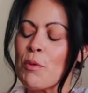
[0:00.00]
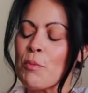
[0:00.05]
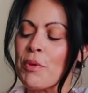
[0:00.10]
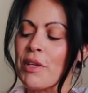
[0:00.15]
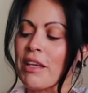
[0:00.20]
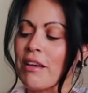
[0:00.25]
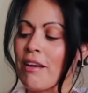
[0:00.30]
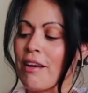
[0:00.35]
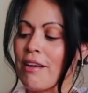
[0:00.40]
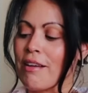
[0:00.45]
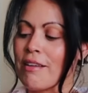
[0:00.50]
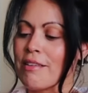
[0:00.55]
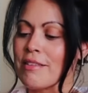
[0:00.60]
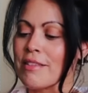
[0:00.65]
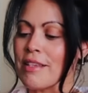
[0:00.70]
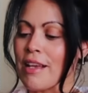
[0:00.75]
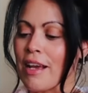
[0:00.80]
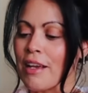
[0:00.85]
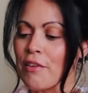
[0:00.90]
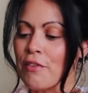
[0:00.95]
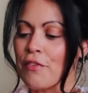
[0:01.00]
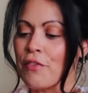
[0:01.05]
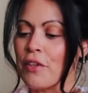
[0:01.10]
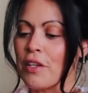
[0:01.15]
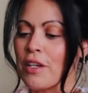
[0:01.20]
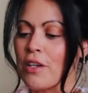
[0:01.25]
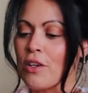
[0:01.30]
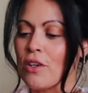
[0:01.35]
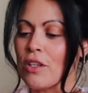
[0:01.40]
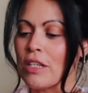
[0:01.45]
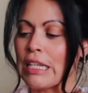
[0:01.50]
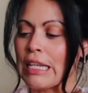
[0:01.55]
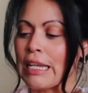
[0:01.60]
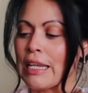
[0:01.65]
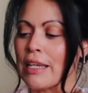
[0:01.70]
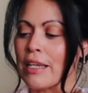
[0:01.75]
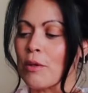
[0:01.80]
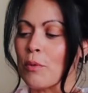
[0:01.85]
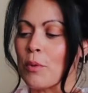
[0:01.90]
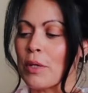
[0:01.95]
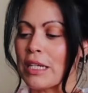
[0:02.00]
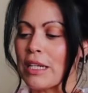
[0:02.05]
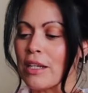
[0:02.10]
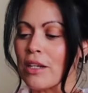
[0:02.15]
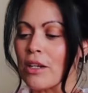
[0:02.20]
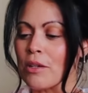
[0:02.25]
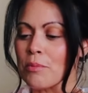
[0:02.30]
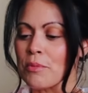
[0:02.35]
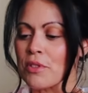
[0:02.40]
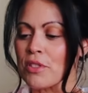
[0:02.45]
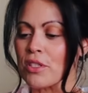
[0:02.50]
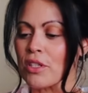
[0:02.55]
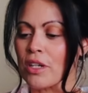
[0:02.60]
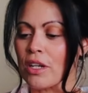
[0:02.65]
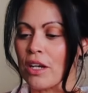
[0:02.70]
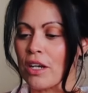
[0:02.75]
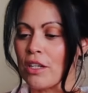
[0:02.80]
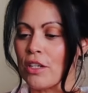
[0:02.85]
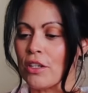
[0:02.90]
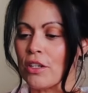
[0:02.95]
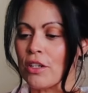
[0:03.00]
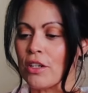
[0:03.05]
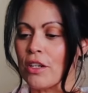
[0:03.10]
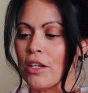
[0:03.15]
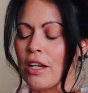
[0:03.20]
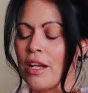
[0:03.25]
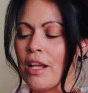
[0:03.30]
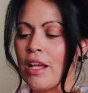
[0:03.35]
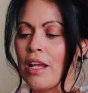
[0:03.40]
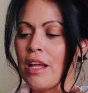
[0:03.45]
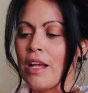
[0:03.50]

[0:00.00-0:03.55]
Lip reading: because I feel like when it comes to color,